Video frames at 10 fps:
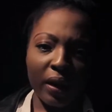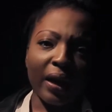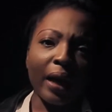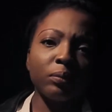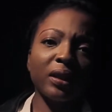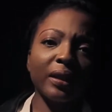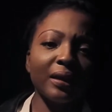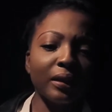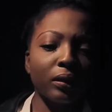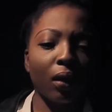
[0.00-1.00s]
it came to
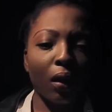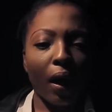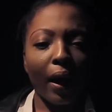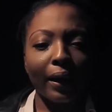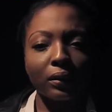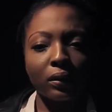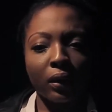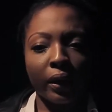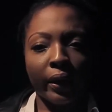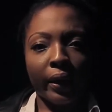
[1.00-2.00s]
Easter, and
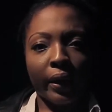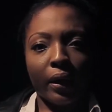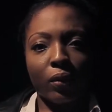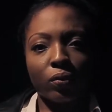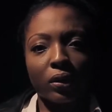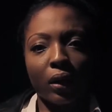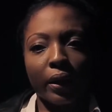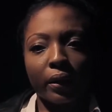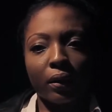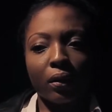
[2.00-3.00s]
it was
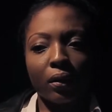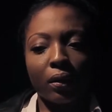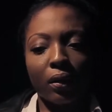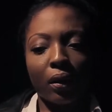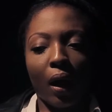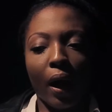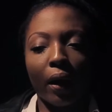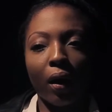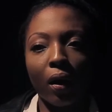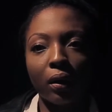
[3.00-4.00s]
like
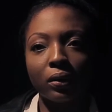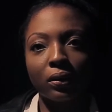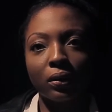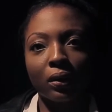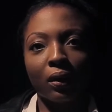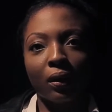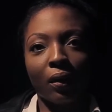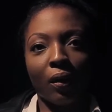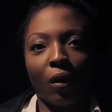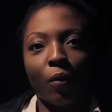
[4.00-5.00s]
I heard
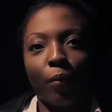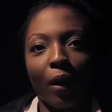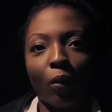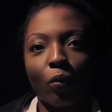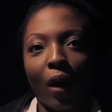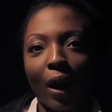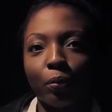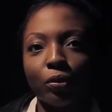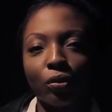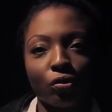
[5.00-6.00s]
about what
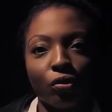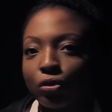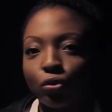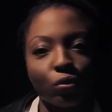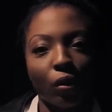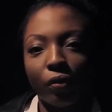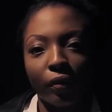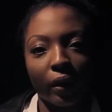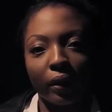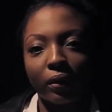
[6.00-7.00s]
happened on the cross all
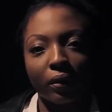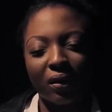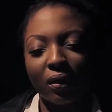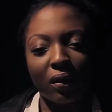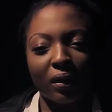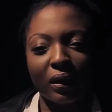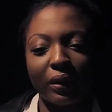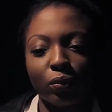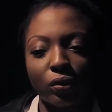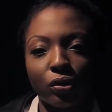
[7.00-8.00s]
over again.
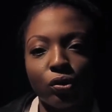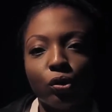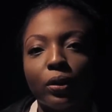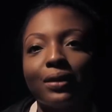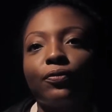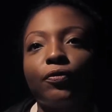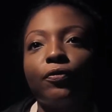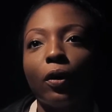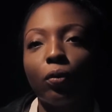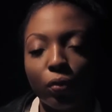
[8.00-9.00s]
It was new, it
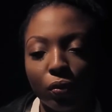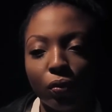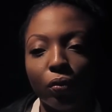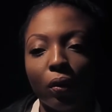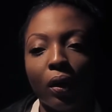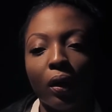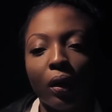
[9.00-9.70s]
felt new.